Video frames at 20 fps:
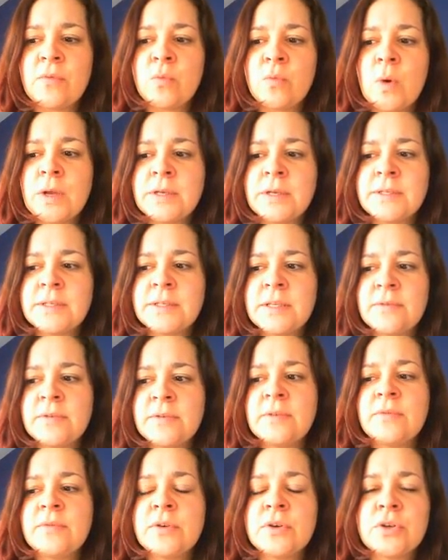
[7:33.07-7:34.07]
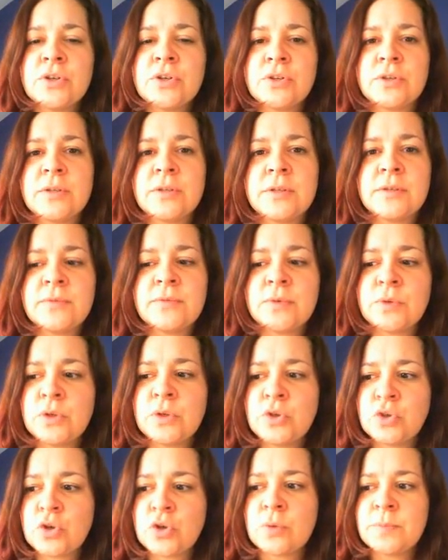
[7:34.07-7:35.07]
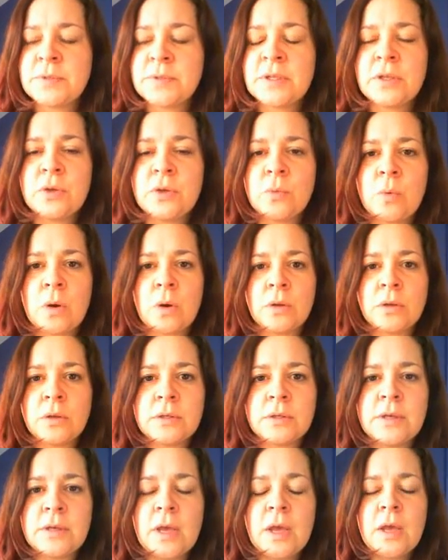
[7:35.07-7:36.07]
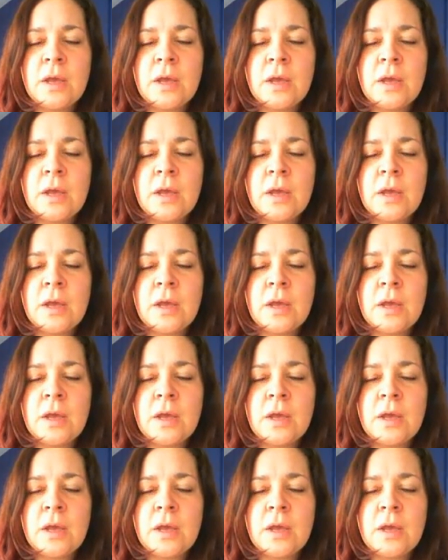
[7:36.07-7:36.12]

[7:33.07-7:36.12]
one CV versions for the jobs that you want.